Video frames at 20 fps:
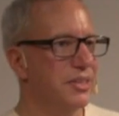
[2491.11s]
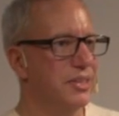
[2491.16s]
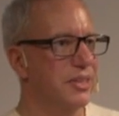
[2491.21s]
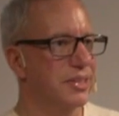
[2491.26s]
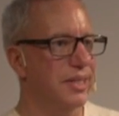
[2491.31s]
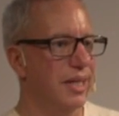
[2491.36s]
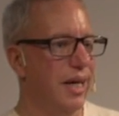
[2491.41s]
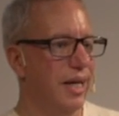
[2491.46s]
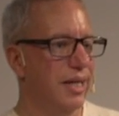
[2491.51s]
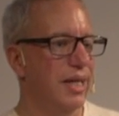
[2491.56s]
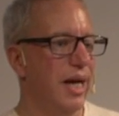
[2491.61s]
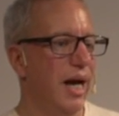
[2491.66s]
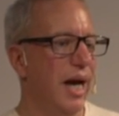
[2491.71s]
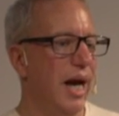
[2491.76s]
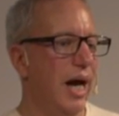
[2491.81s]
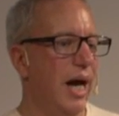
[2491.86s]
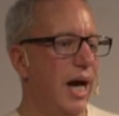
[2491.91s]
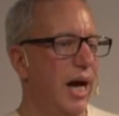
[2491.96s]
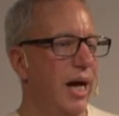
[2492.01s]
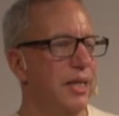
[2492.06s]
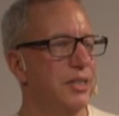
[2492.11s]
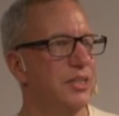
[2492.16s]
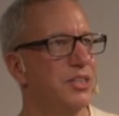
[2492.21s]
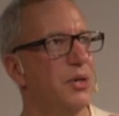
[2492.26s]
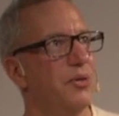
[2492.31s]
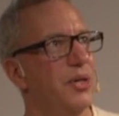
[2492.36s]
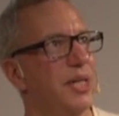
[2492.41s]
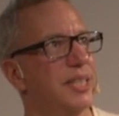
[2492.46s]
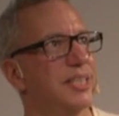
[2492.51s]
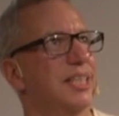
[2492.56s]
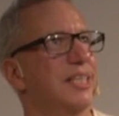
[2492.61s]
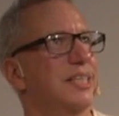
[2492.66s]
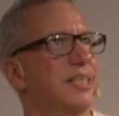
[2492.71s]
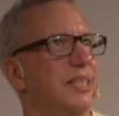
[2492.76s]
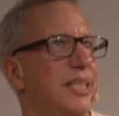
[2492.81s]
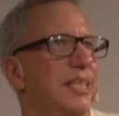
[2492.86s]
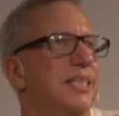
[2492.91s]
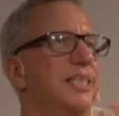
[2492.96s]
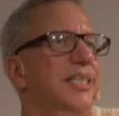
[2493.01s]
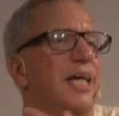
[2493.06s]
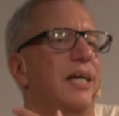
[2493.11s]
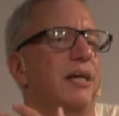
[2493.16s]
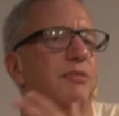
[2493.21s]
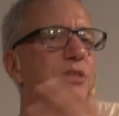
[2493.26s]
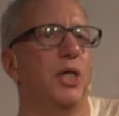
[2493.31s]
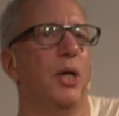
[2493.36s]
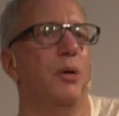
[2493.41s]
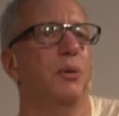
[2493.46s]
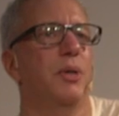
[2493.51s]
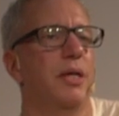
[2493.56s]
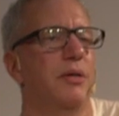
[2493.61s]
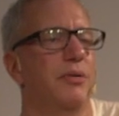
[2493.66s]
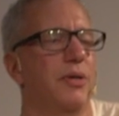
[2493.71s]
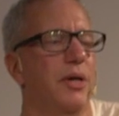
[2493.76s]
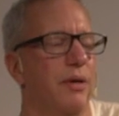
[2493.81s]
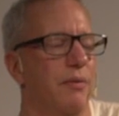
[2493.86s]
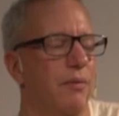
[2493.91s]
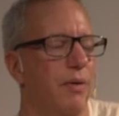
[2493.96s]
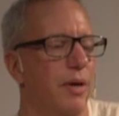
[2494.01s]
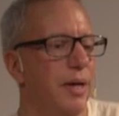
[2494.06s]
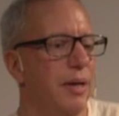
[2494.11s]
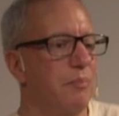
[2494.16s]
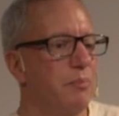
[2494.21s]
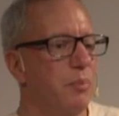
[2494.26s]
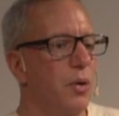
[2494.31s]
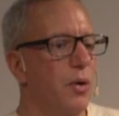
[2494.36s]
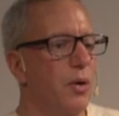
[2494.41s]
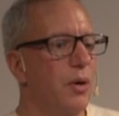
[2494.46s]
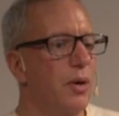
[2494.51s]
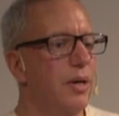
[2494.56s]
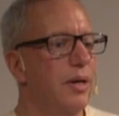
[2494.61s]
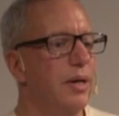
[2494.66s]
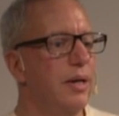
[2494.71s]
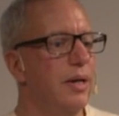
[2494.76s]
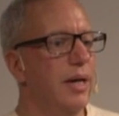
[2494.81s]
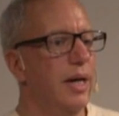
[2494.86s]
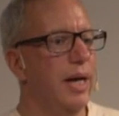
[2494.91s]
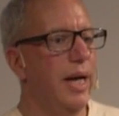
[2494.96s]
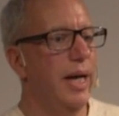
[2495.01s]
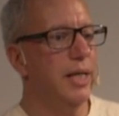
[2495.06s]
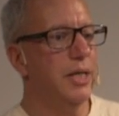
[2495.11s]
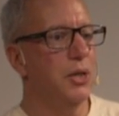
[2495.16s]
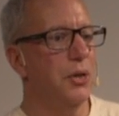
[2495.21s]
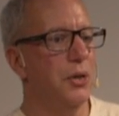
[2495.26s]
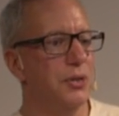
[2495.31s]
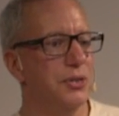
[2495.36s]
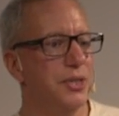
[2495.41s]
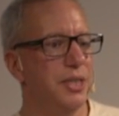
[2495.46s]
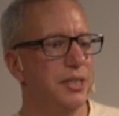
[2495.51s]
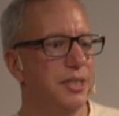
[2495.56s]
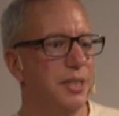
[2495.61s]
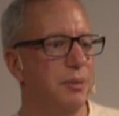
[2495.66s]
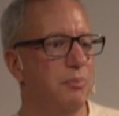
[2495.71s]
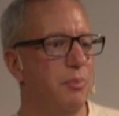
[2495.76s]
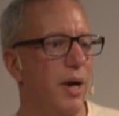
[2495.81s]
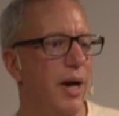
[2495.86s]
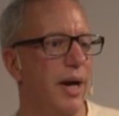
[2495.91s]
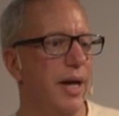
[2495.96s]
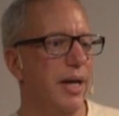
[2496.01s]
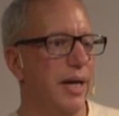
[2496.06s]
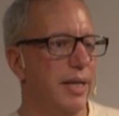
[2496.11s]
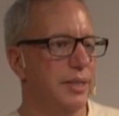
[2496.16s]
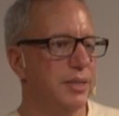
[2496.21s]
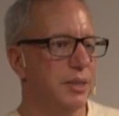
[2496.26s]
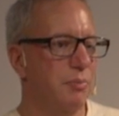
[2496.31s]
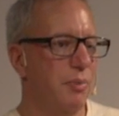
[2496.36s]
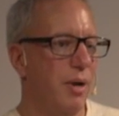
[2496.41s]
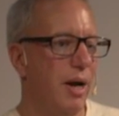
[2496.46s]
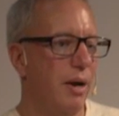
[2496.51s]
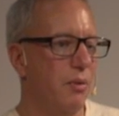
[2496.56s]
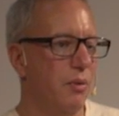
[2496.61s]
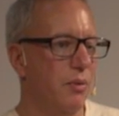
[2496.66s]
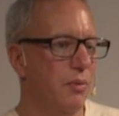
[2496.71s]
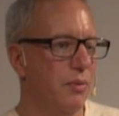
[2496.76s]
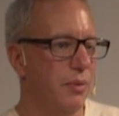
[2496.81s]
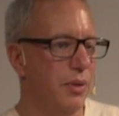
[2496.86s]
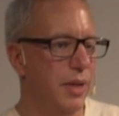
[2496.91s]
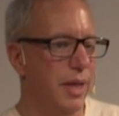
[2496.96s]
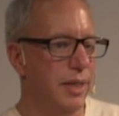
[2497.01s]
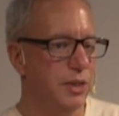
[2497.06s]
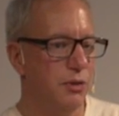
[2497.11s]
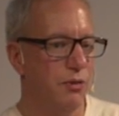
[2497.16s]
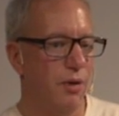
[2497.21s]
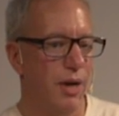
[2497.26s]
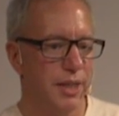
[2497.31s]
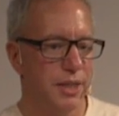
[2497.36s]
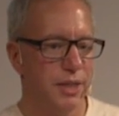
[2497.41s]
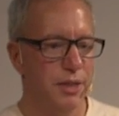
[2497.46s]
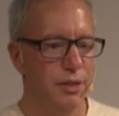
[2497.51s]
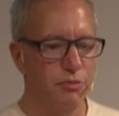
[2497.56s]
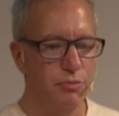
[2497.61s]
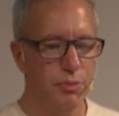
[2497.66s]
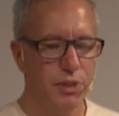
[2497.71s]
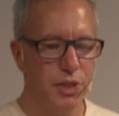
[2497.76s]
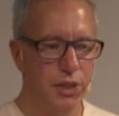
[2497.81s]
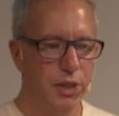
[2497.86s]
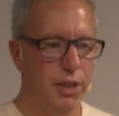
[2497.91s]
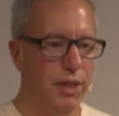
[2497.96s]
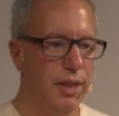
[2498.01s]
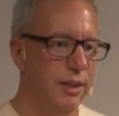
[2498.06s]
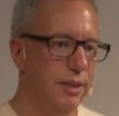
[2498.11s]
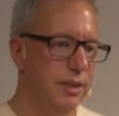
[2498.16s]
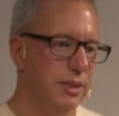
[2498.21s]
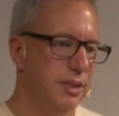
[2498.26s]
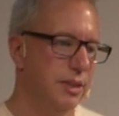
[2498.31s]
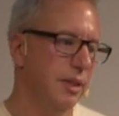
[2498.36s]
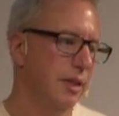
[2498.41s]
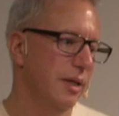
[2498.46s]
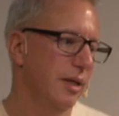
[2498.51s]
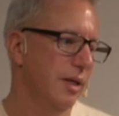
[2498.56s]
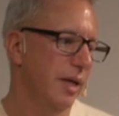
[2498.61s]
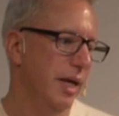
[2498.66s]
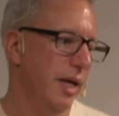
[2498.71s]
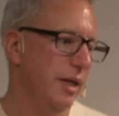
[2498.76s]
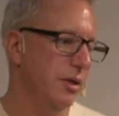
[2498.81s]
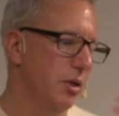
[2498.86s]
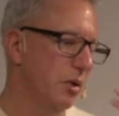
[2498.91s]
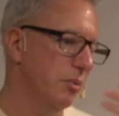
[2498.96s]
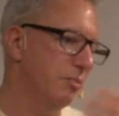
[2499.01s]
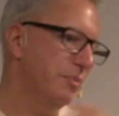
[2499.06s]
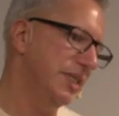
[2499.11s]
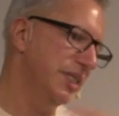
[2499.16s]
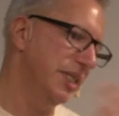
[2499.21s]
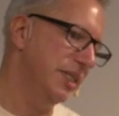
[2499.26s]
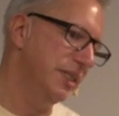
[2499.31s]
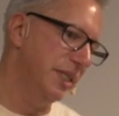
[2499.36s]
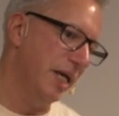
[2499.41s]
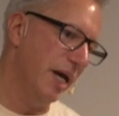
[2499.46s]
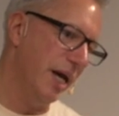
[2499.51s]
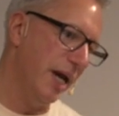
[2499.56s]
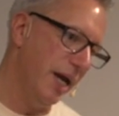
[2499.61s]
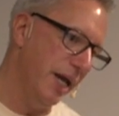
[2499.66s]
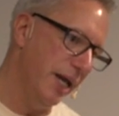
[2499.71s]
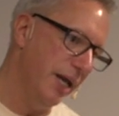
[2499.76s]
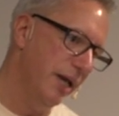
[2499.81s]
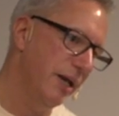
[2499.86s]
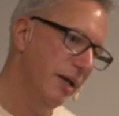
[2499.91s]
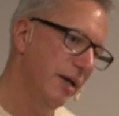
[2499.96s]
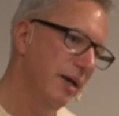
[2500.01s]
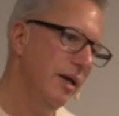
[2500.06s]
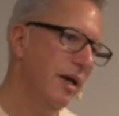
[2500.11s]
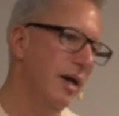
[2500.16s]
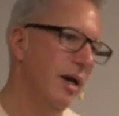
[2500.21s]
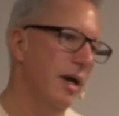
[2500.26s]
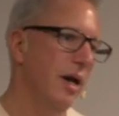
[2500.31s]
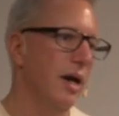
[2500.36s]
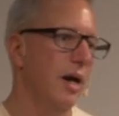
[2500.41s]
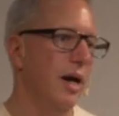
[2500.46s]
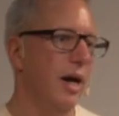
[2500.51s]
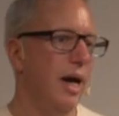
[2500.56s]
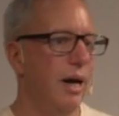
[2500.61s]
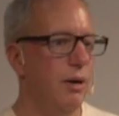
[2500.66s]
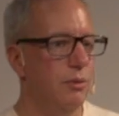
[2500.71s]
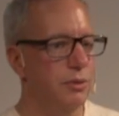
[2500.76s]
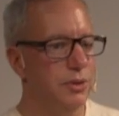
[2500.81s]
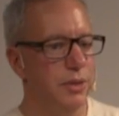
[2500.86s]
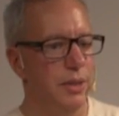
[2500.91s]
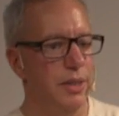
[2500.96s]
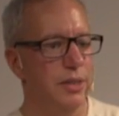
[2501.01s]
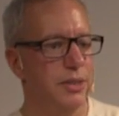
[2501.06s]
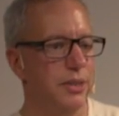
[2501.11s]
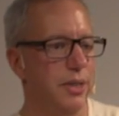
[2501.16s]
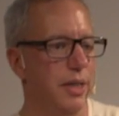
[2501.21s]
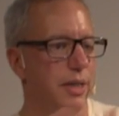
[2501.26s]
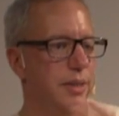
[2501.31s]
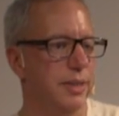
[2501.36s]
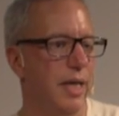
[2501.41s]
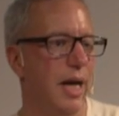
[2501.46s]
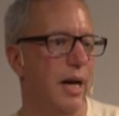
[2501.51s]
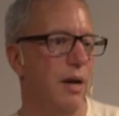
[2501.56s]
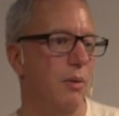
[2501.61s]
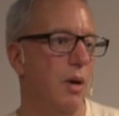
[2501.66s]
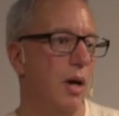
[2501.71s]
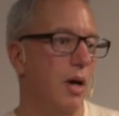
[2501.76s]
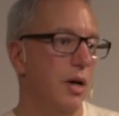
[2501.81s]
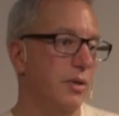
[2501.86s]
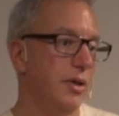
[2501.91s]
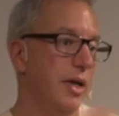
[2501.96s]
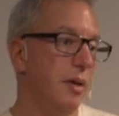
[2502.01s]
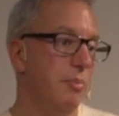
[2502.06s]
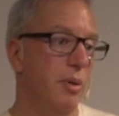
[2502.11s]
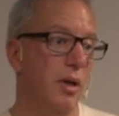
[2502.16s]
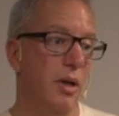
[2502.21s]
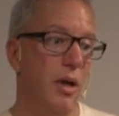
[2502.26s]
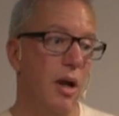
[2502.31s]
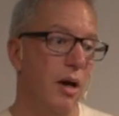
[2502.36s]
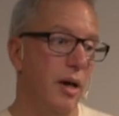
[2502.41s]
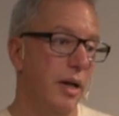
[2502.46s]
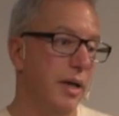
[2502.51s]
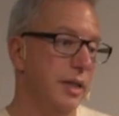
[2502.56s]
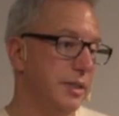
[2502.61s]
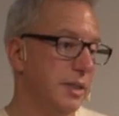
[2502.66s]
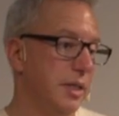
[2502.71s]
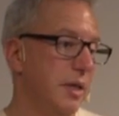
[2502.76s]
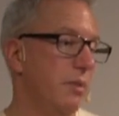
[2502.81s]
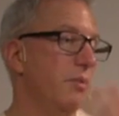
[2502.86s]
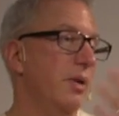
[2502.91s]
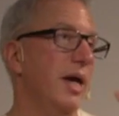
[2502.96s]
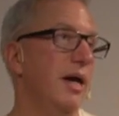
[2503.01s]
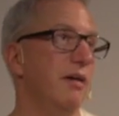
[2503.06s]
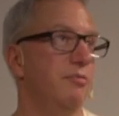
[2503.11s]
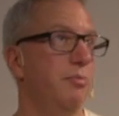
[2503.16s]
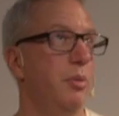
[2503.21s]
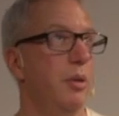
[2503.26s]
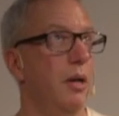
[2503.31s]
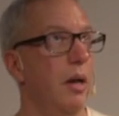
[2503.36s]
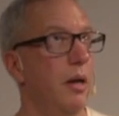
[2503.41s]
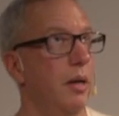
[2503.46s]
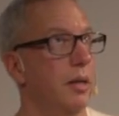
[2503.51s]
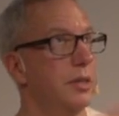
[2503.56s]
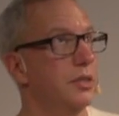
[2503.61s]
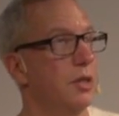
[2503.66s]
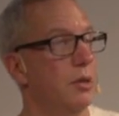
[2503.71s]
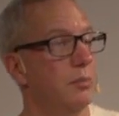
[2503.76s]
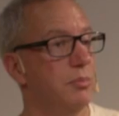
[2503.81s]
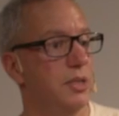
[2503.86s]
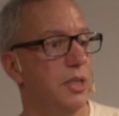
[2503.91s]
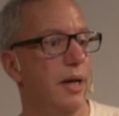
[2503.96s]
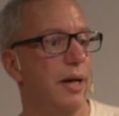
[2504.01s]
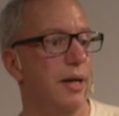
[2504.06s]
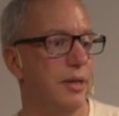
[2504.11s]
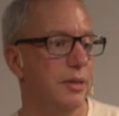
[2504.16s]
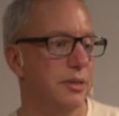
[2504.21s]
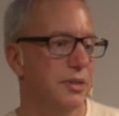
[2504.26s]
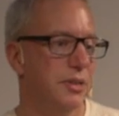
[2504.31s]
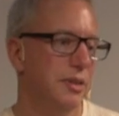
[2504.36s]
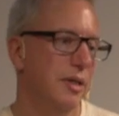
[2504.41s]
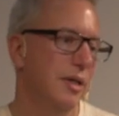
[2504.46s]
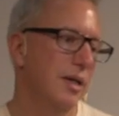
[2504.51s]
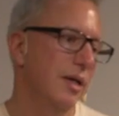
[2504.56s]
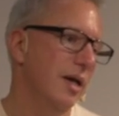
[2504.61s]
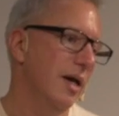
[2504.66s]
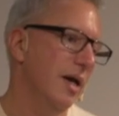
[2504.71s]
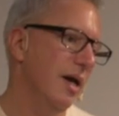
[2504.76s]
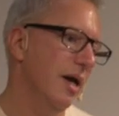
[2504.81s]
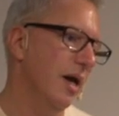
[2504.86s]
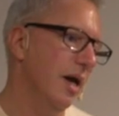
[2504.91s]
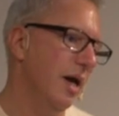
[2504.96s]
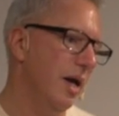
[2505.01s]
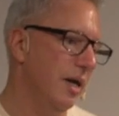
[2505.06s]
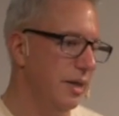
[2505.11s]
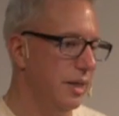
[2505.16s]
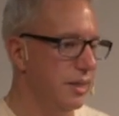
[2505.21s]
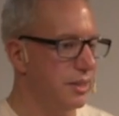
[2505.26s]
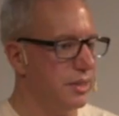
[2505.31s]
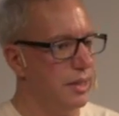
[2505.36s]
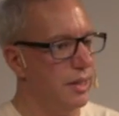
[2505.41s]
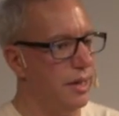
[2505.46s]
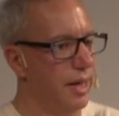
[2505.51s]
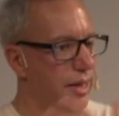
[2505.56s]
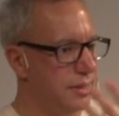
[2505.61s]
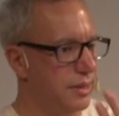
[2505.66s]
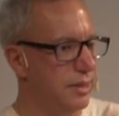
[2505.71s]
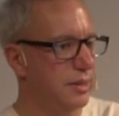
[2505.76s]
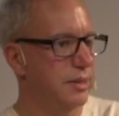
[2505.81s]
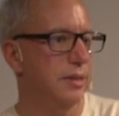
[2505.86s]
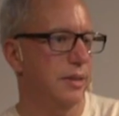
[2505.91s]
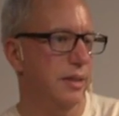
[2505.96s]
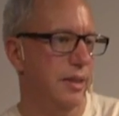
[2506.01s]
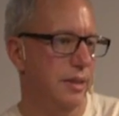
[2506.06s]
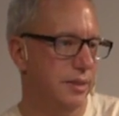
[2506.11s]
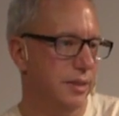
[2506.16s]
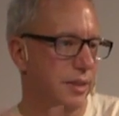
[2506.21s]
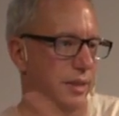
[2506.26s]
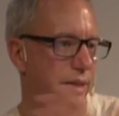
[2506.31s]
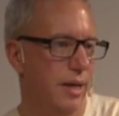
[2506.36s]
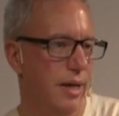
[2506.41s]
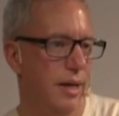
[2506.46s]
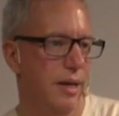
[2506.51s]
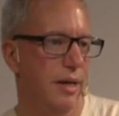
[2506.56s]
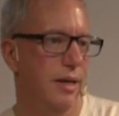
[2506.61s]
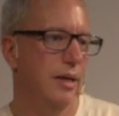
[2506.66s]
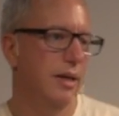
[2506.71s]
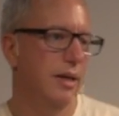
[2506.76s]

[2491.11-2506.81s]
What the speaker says: And so this is kind of a jokey thing, right? But it causes debate. It's about the interaction of machines in your busy day. How are they polite? Can we have polite objects? And it's connected to the internet.